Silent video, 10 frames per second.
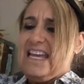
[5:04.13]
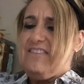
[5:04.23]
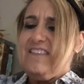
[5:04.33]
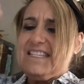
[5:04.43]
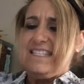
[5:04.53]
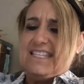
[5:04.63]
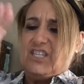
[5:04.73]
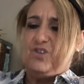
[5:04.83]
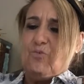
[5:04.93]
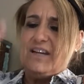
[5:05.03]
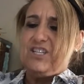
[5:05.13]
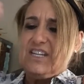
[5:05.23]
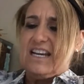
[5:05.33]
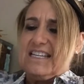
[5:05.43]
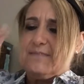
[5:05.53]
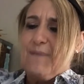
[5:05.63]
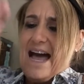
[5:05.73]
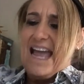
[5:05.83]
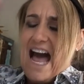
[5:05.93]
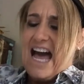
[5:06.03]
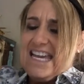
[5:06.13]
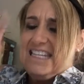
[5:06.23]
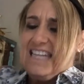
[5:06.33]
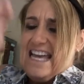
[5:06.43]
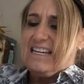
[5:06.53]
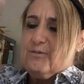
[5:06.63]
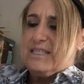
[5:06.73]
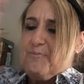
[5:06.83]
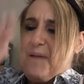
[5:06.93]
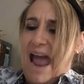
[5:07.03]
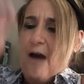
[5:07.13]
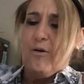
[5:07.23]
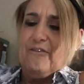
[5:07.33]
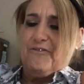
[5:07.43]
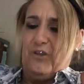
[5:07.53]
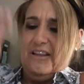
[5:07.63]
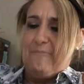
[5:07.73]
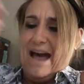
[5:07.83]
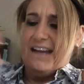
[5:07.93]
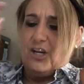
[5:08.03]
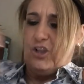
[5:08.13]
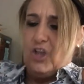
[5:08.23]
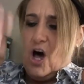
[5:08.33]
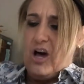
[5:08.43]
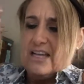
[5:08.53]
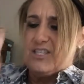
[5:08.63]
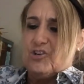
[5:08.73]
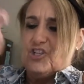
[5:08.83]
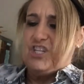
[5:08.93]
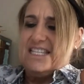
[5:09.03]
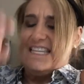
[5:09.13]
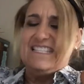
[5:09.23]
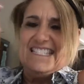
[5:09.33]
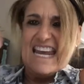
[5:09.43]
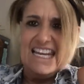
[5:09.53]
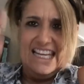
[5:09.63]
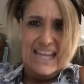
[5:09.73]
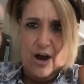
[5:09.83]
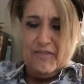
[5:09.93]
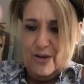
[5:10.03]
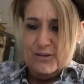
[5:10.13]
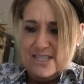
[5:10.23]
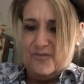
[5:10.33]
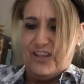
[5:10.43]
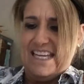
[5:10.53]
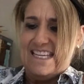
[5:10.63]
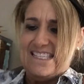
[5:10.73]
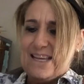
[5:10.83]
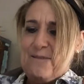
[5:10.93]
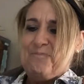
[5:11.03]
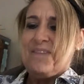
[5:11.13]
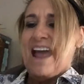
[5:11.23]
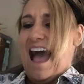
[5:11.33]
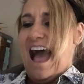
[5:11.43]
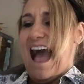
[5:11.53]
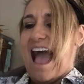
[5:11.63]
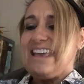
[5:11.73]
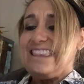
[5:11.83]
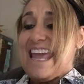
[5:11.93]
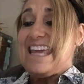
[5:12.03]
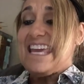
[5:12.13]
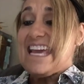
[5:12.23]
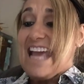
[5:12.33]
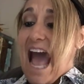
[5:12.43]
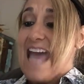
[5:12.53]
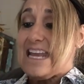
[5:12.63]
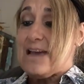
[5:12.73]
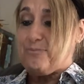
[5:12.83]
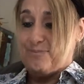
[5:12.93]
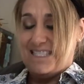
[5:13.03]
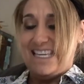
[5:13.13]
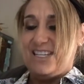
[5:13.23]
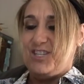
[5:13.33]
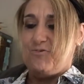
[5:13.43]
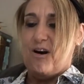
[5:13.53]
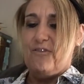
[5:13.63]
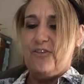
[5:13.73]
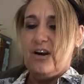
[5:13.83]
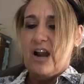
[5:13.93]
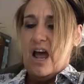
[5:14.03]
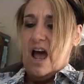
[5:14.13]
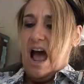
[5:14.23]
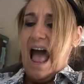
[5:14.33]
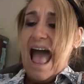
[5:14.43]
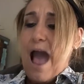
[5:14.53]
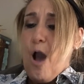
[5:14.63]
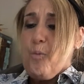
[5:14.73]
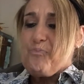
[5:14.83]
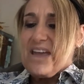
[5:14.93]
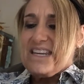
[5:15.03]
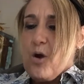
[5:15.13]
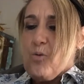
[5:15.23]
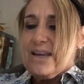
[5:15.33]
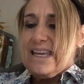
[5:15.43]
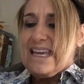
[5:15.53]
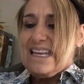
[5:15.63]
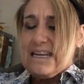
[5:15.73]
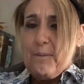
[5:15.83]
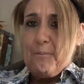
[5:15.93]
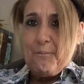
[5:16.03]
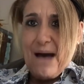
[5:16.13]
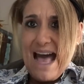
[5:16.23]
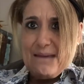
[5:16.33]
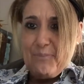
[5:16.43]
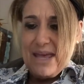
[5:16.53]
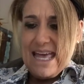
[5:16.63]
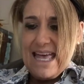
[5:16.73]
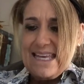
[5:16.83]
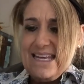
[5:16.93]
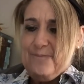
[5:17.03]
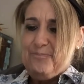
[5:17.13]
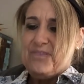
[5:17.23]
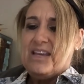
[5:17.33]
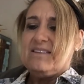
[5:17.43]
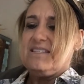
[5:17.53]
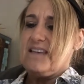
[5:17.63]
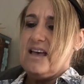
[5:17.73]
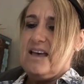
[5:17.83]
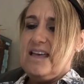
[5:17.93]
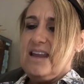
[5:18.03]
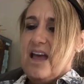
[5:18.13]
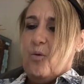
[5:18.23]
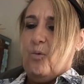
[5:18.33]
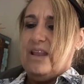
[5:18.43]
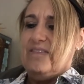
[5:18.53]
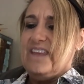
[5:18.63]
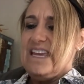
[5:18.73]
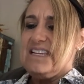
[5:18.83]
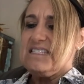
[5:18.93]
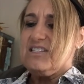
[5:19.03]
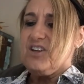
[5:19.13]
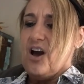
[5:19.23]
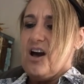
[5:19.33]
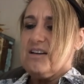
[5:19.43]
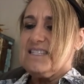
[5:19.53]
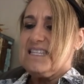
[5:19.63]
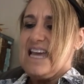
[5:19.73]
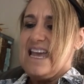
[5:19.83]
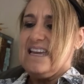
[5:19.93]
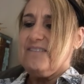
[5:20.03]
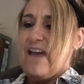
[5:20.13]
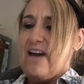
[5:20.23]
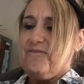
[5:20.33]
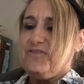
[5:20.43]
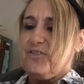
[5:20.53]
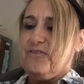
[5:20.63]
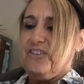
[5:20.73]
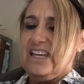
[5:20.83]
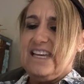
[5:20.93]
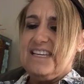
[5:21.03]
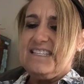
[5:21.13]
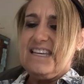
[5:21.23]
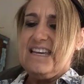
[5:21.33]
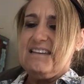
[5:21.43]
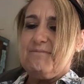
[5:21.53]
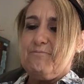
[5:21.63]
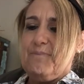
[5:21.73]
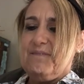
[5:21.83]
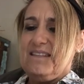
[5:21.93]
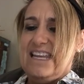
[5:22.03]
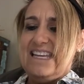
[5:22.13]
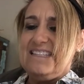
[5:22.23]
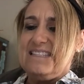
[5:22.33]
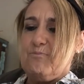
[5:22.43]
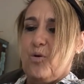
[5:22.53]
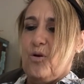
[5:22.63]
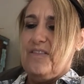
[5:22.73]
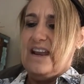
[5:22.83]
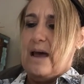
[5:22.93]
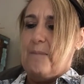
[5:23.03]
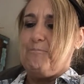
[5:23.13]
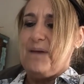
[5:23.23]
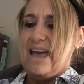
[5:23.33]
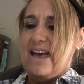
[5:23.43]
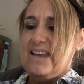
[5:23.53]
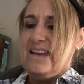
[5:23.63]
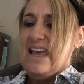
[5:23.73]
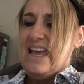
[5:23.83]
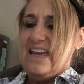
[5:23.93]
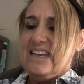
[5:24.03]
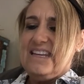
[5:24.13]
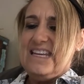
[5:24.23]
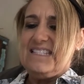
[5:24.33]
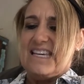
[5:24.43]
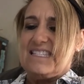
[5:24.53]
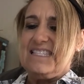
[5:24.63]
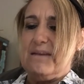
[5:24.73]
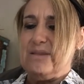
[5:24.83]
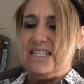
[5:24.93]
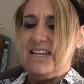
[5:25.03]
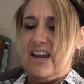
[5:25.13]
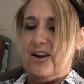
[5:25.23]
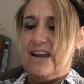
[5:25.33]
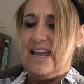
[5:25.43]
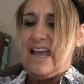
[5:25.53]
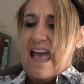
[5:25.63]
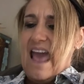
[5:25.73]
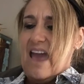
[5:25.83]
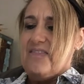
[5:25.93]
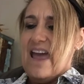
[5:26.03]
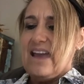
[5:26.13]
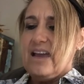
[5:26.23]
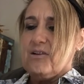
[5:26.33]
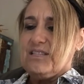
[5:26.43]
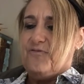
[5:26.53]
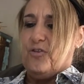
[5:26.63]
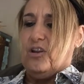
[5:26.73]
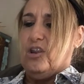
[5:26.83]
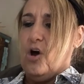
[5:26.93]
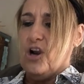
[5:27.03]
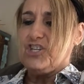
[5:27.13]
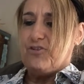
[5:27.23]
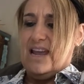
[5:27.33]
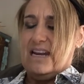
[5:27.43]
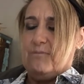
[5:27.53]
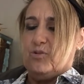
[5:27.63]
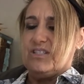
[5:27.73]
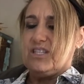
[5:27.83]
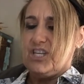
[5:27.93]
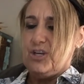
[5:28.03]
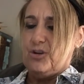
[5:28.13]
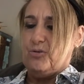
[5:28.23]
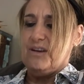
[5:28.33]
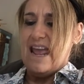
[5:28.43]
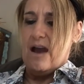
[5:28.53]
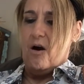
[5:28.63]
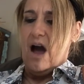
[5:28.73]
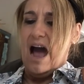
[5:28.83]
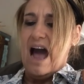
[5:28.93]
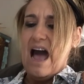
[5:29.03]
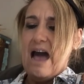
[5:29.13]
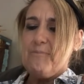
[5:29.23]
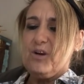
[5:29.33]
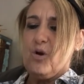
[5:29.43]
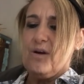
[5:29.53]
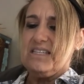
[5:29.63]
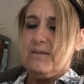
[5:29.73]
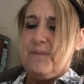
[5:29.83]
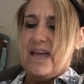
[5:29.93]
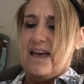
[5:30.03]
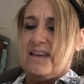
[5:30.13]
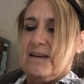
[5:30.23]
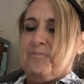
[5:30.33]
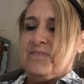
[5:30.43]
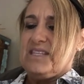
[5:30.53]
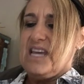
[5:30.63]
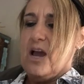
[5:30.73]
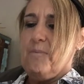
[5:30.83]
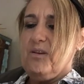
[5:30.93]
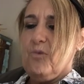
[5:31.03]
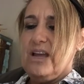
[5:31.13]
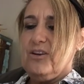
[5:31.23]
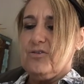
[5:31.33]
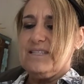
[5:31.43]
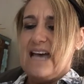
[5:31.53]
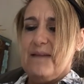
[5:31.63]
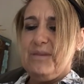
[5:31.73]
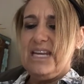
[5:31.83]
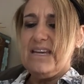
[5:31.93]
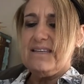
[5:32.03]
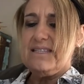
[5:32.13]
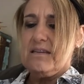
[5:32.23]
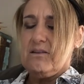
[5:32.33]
in this situation because my hind leg was powerful and my claws are just deadly on those fleas. I think you got them, said Drover. I hope they don't get into my bed. Son, when these dogs take after fleas, it needs more than a bed. It needs a cemetery, and that goes for larger animals too. Now, I'm going to bed. Tell me what your assignment is.